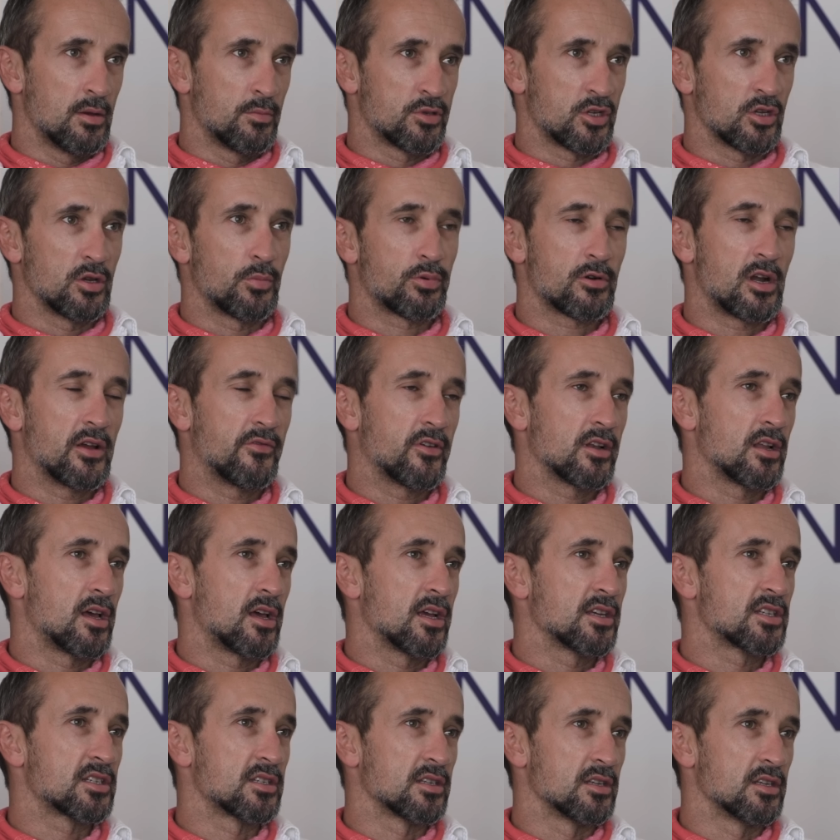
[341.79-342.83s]
So your private
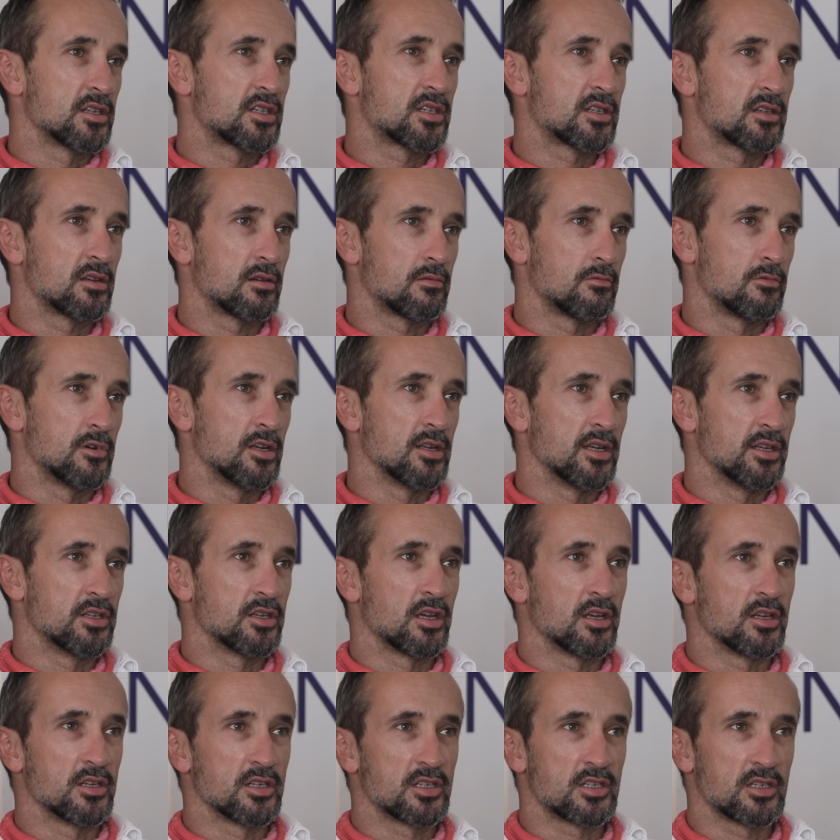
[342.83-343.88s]
license really
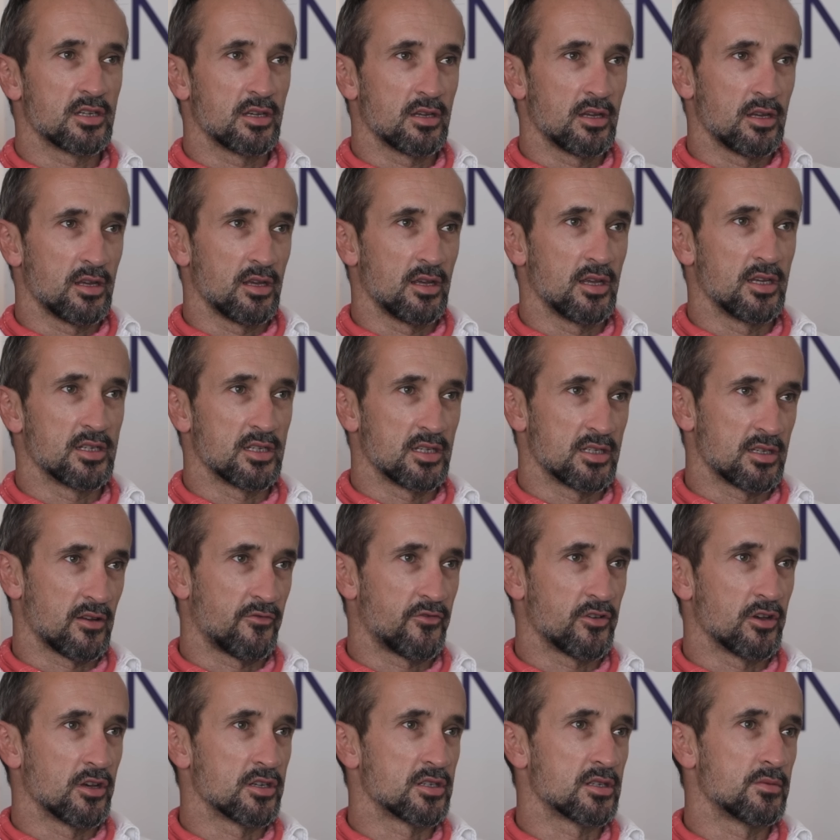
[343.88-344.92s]
is the
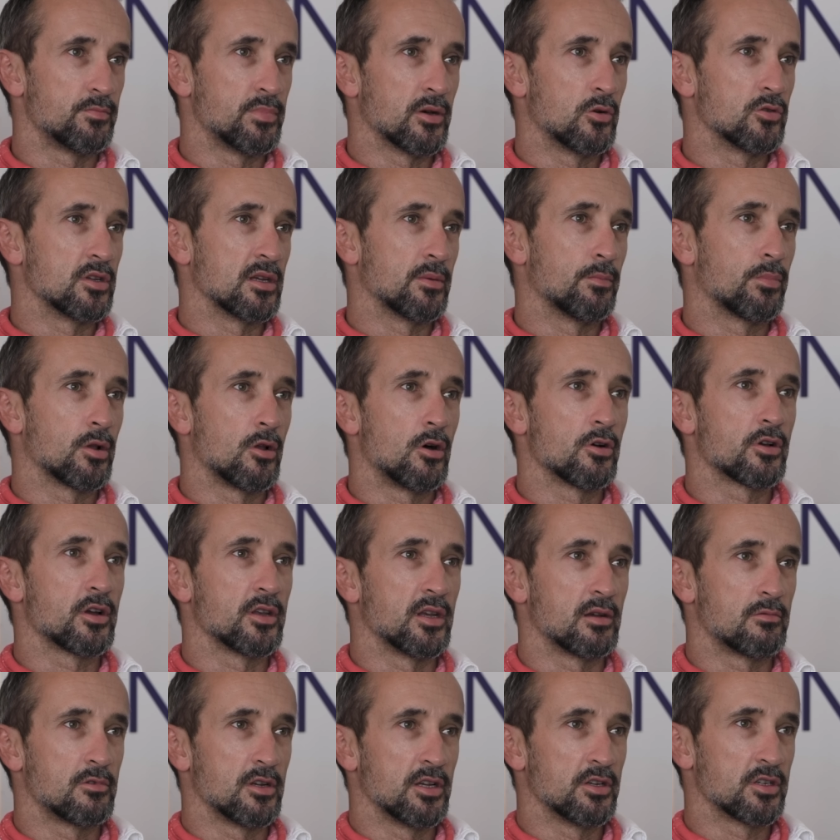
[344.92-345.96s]
first building block,
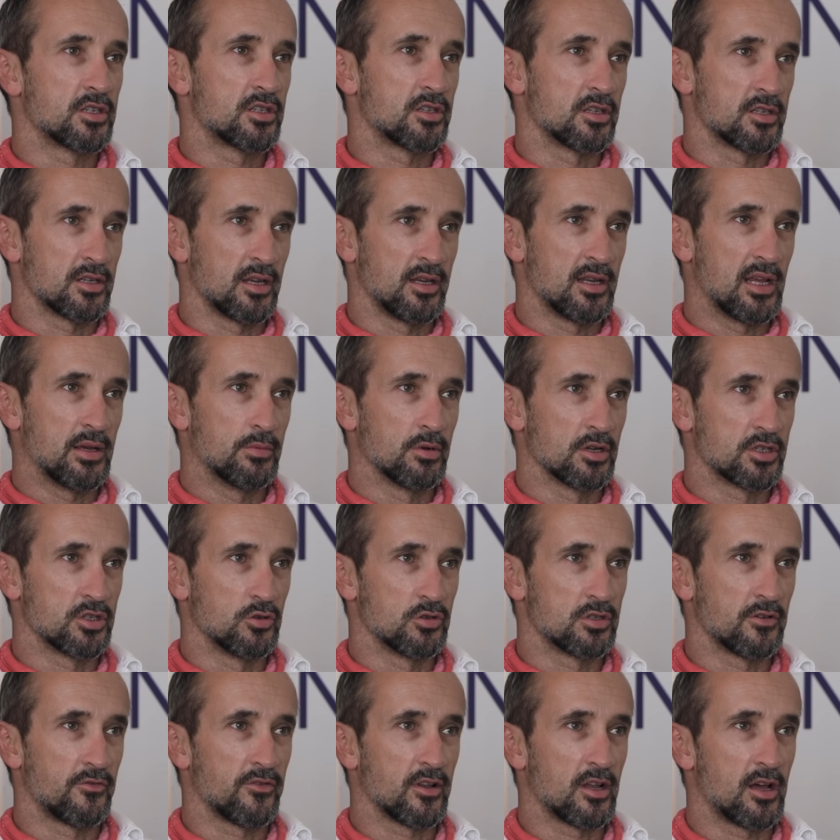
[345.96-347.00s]
and it really just enables
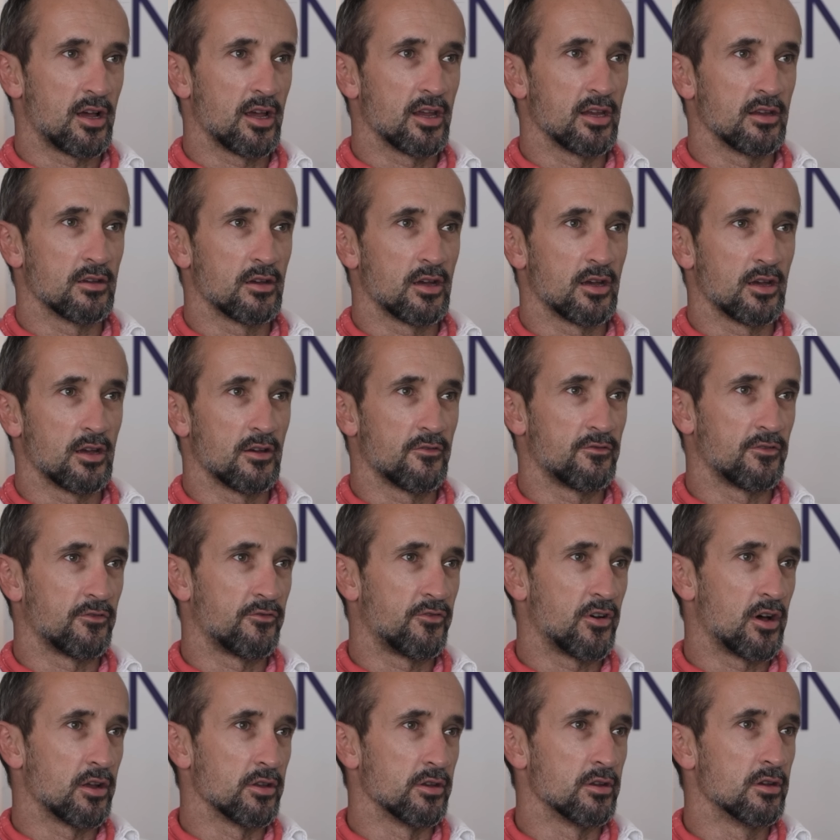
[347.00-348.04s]
you to fly for
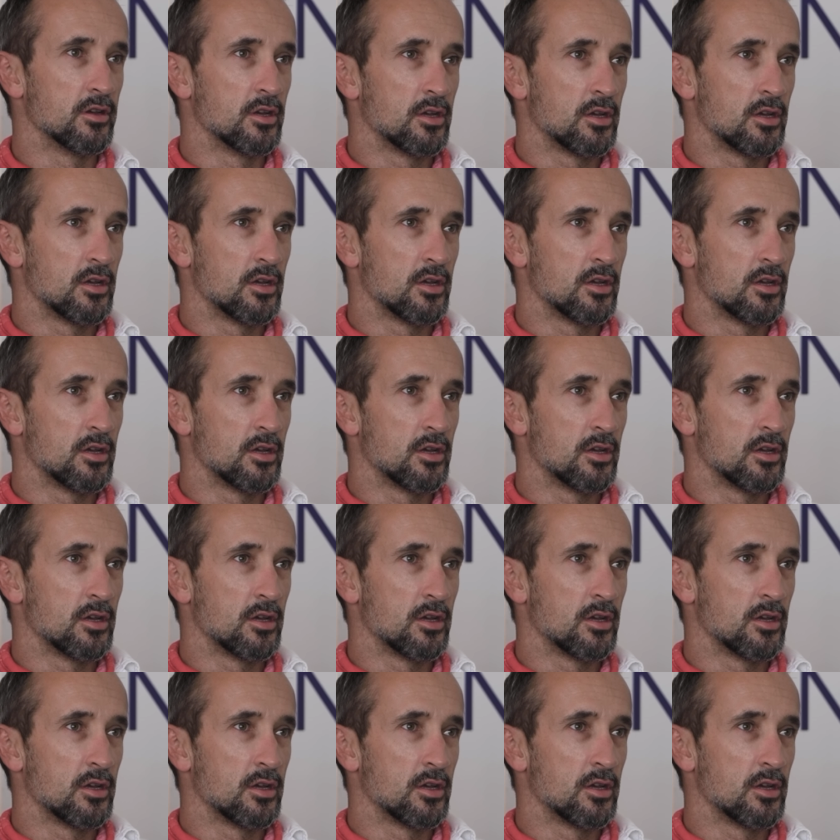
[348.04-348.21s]
fun.